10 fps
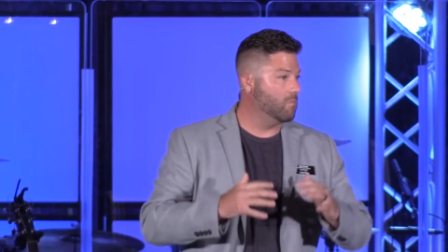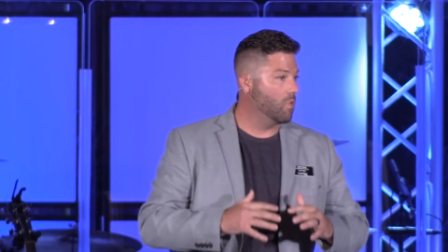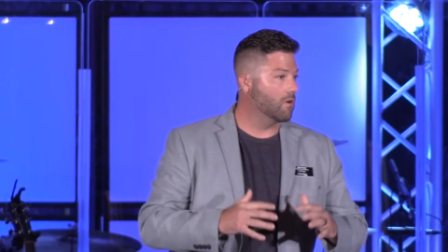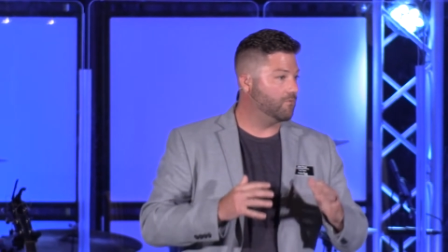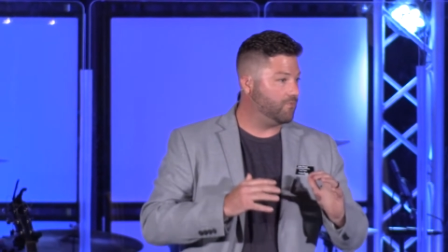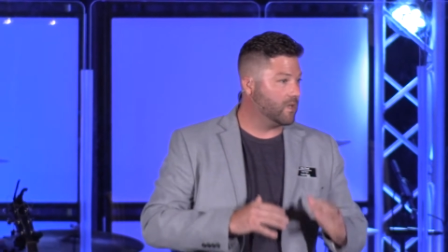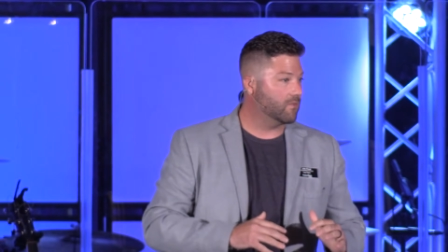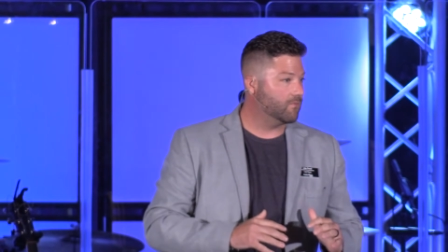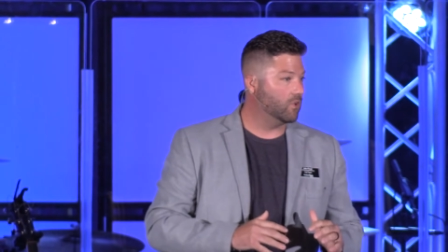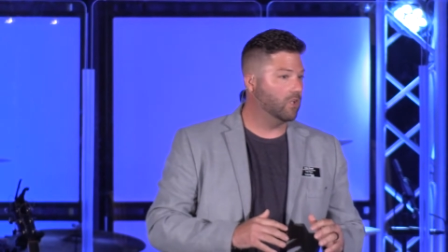more
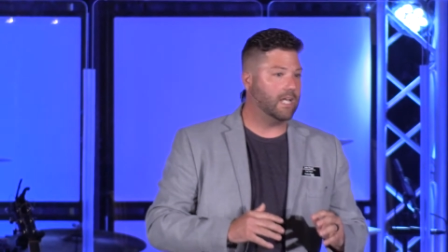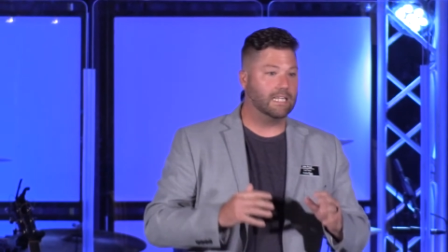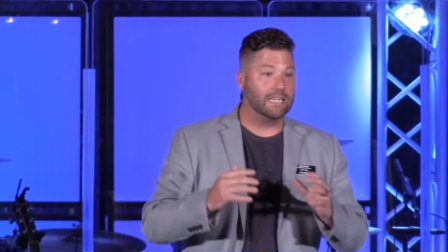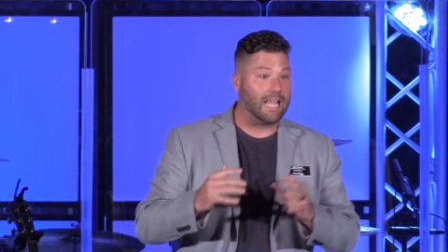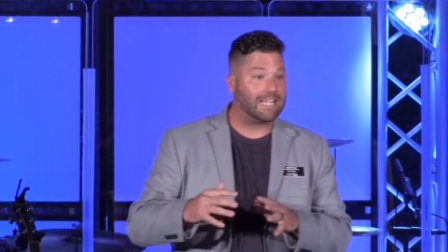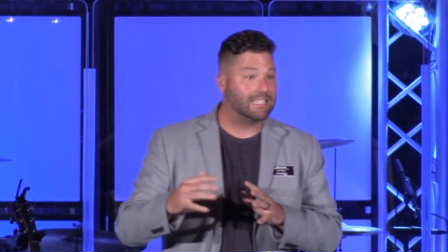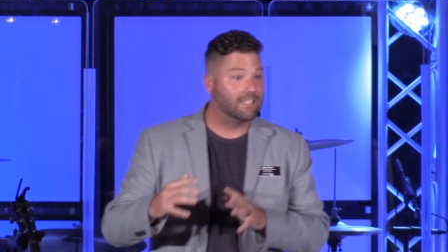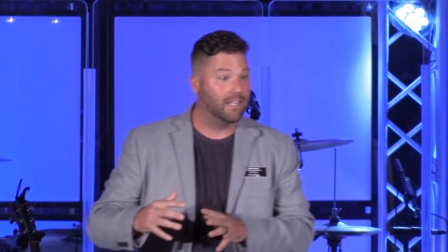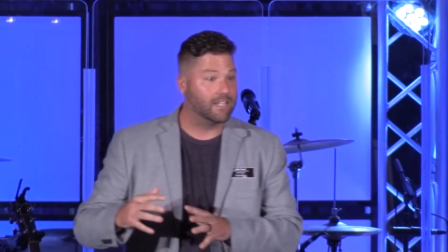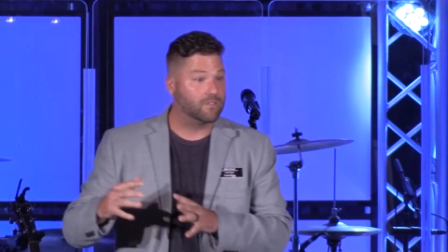fearful and less
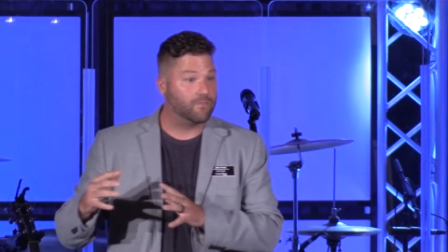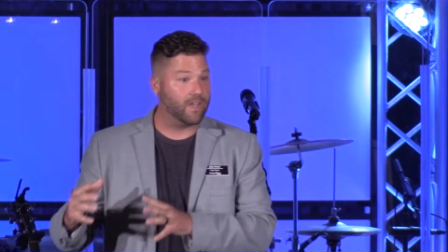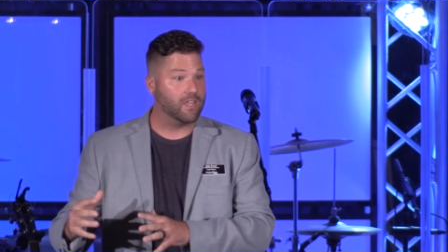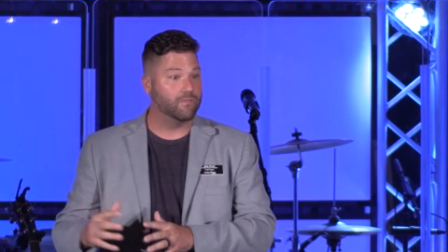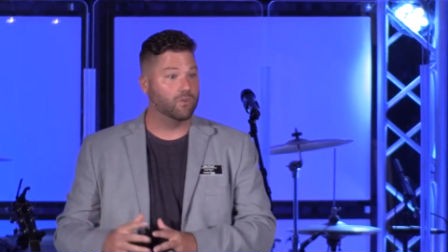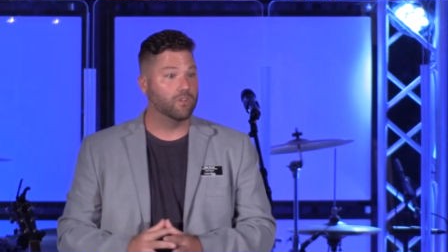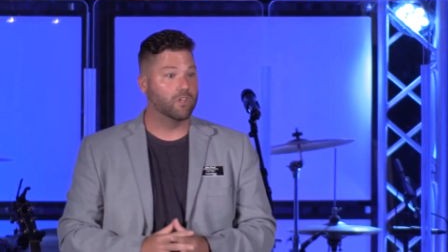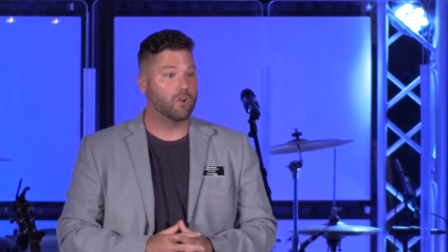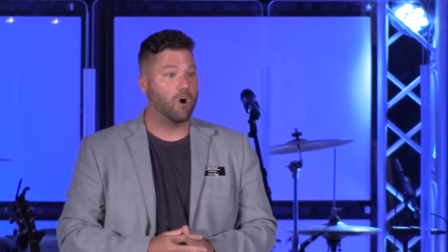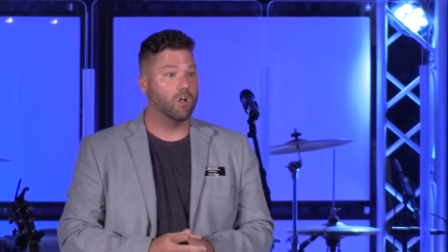faithful in the